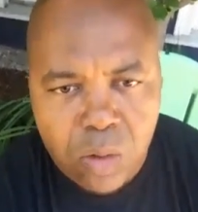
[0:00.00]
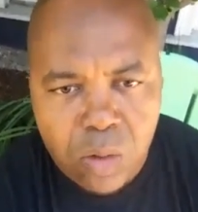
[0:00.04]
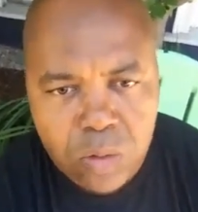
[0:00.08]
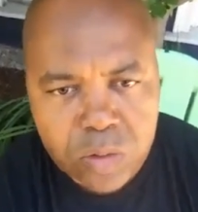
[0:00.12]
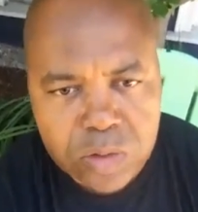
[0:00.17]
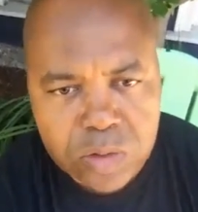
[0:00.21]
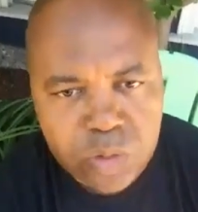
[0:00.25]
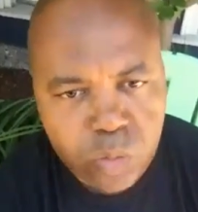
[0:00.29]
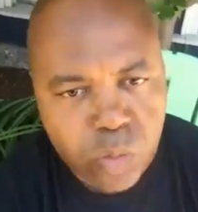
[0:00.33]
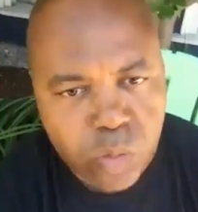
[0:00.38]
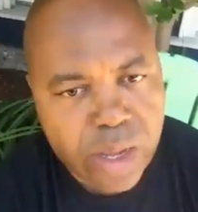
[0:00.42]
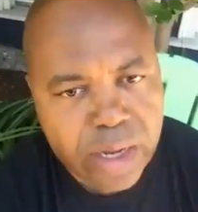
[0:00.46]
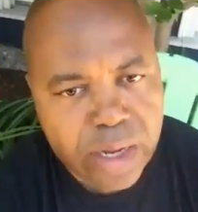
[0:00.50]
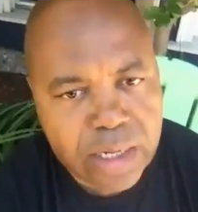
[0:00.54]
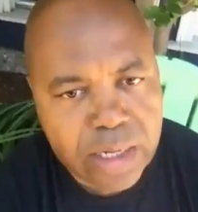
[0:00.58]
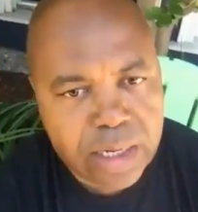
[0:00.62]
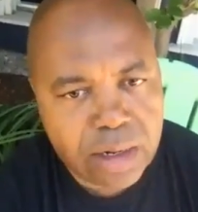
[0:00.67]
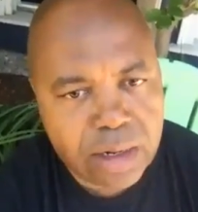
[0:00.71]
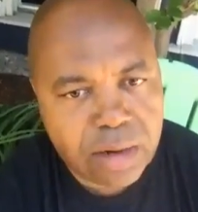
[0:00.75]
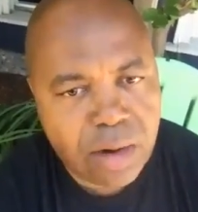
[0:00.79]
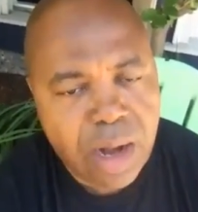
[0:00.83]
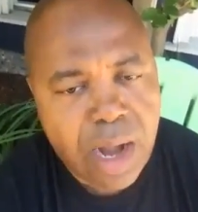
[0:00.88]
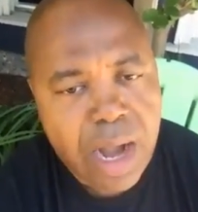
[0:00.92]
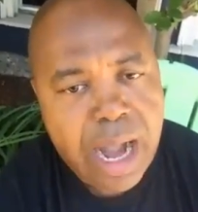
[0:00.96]
I know
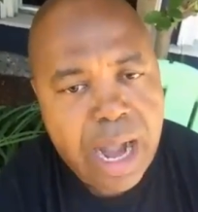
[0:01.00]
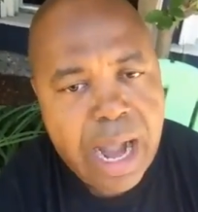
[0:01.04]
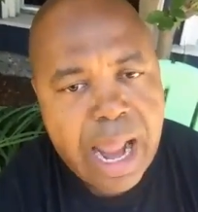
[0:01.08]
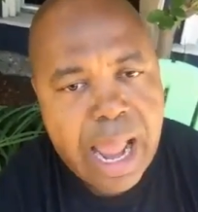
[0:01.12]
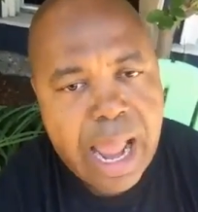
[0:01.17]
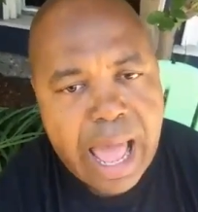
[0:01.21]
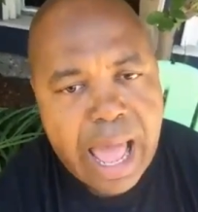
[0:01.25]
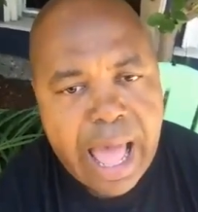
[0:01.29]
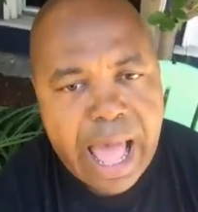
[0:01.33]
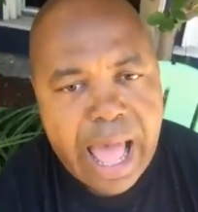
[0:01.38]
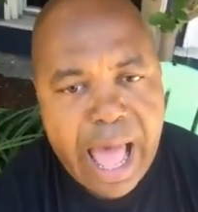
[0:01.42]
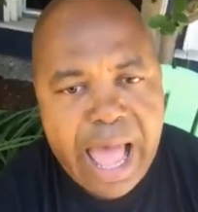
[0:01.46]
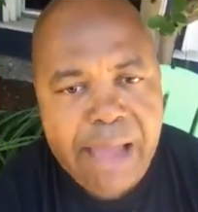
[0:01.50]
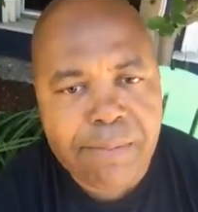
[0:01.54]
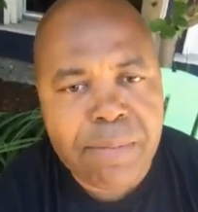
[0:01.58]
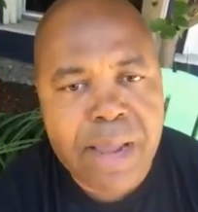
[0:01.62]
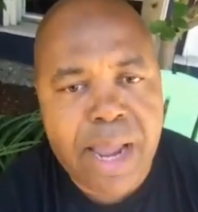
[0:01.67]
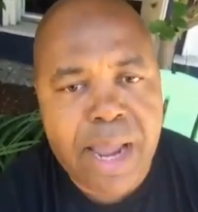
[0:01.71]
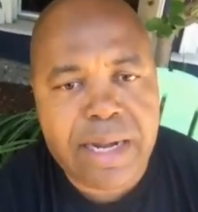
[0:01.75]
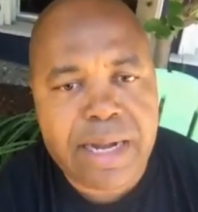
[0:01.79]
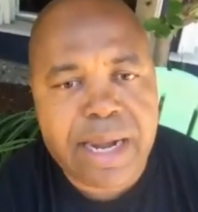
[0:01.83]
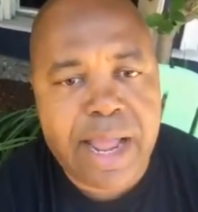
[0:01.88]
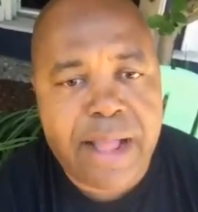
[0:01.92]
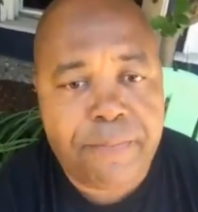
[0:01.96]
who owns what here.
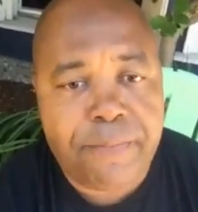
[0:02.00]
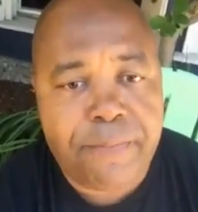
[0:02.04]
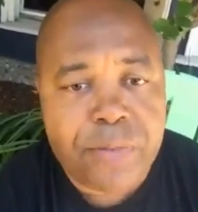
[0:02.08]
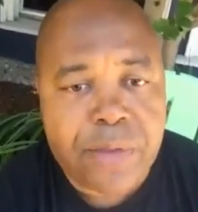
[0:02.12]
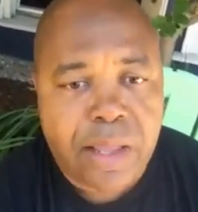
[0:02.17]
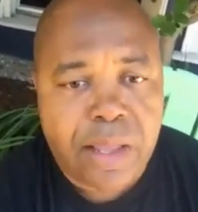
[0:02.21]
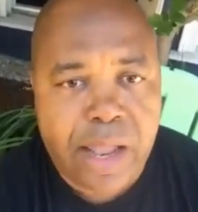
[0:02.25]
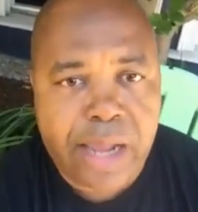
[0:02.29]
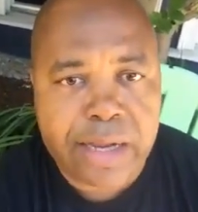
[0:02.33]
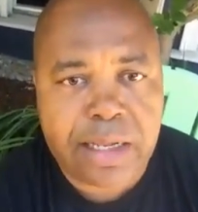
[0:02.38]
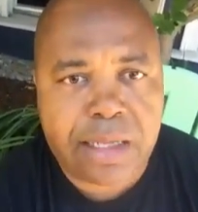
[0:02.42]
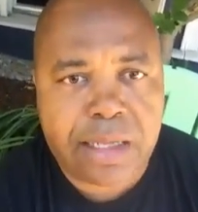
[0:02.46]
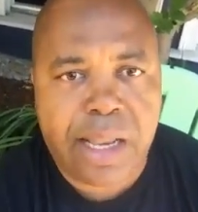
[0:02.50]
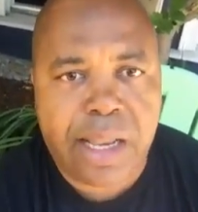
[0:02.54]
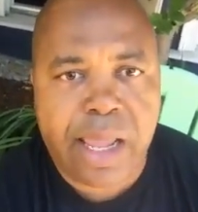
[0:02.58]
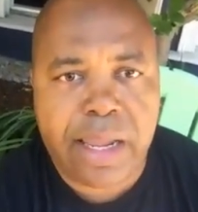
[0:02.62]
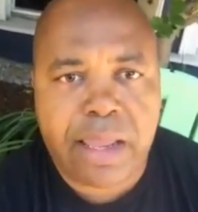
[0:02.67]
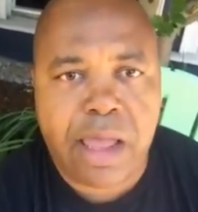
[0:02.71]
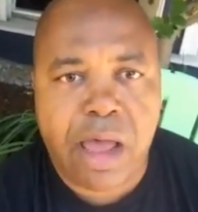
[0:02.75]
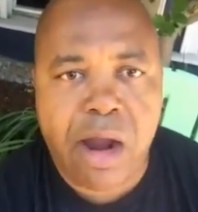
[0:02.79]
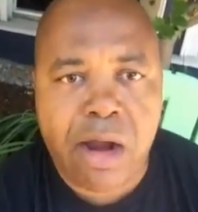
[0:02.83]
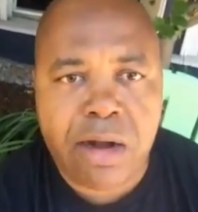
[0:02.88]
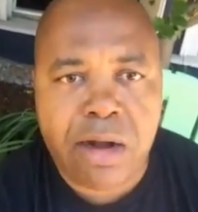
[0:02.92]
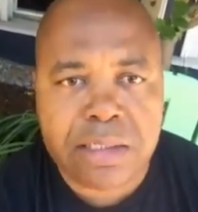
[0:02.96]
I might not,
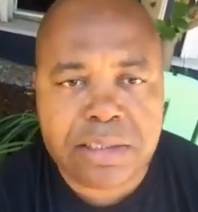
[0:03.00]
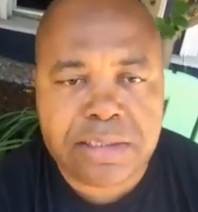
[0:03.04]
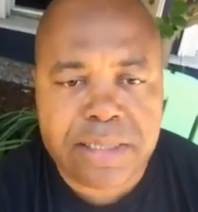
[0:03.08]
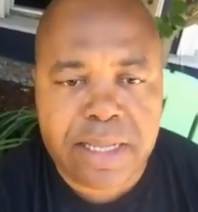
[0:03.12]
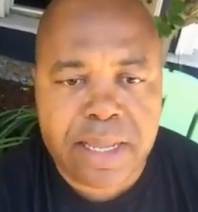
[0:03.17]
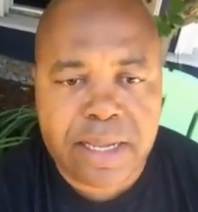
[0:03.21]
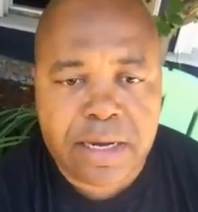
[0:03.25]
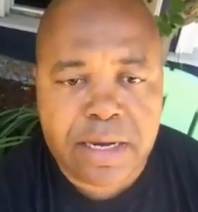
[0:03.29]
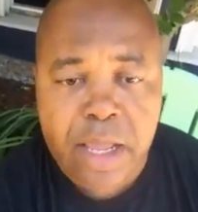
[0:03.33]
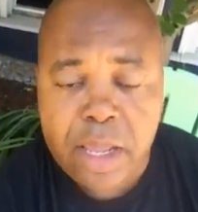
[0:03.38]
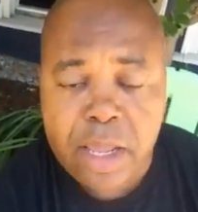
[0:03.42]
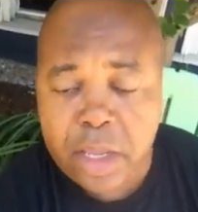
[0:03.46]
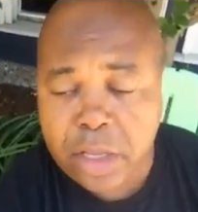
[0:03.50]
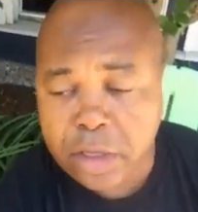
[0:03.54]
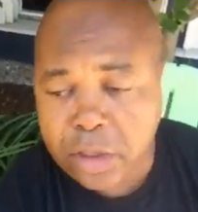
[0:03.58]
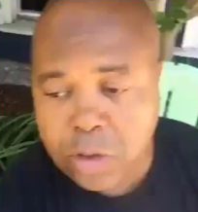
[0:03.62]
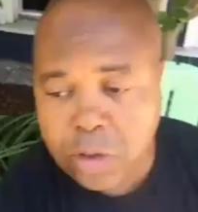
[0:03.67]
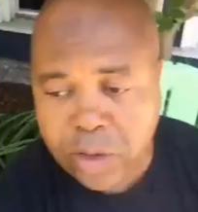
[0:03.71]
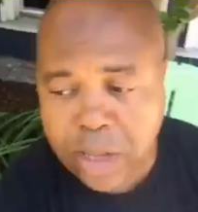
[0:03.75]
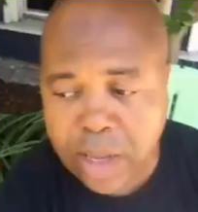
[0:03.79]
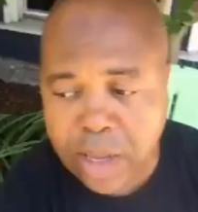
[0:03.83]
like Art said,